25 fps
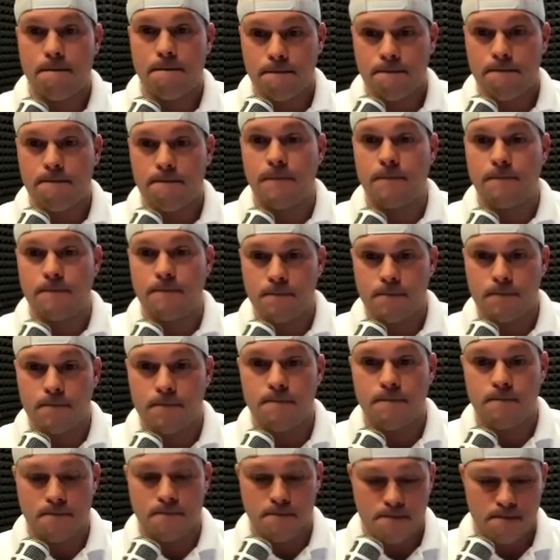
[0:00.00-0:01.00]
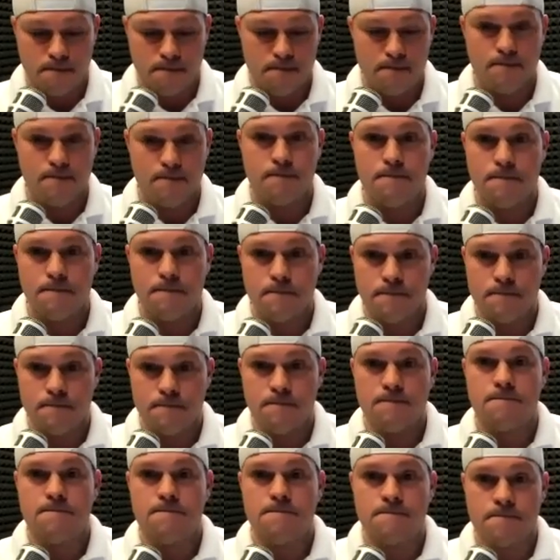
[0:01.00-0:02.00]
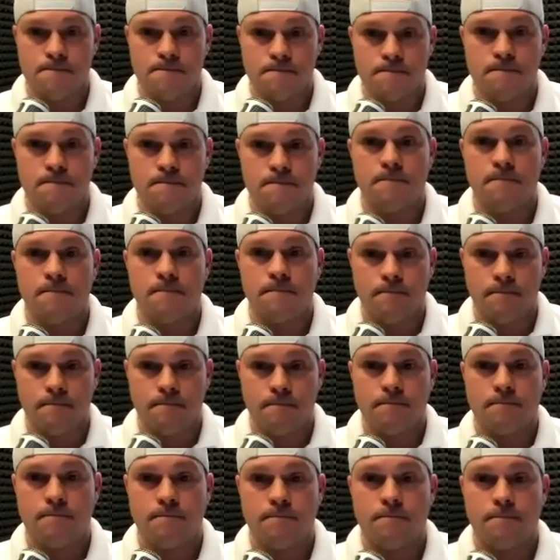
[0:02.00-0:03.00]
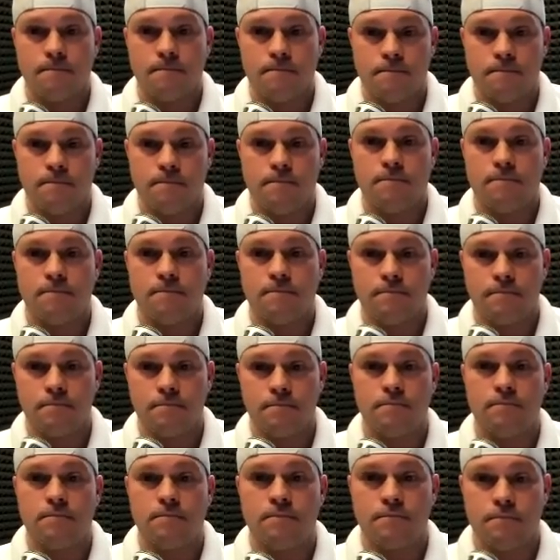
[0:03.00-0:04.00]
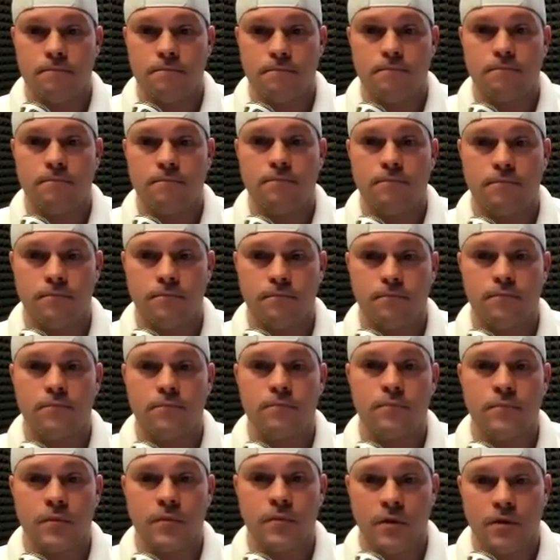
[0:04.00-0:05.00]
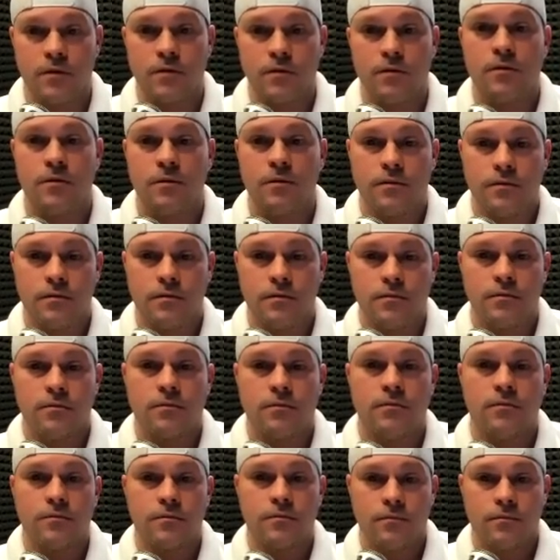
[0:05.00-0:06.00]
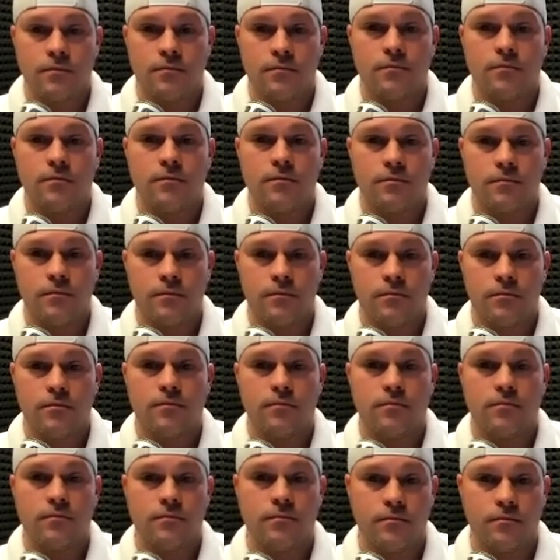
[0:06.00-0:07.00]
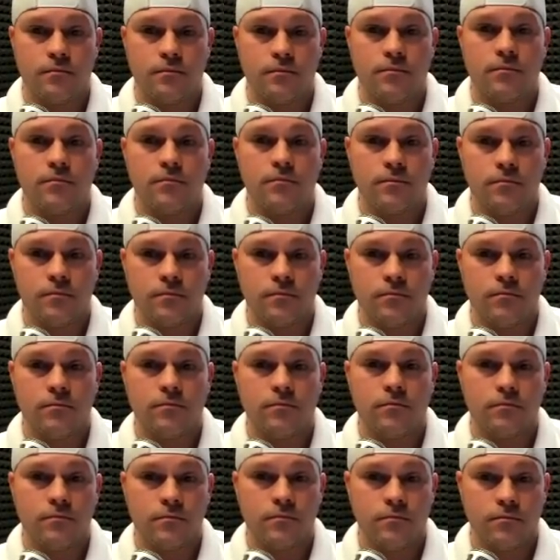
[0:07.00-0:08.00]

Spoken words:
The person shown says nothing.